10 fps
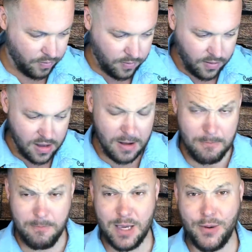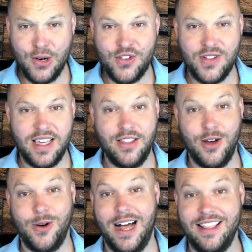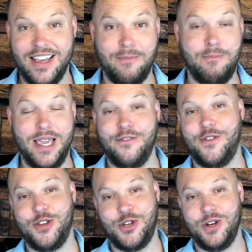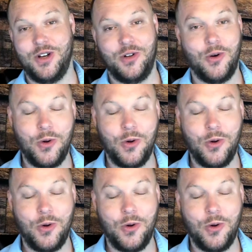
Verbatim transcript: Me personally, though, I like bait fishing a whole lot.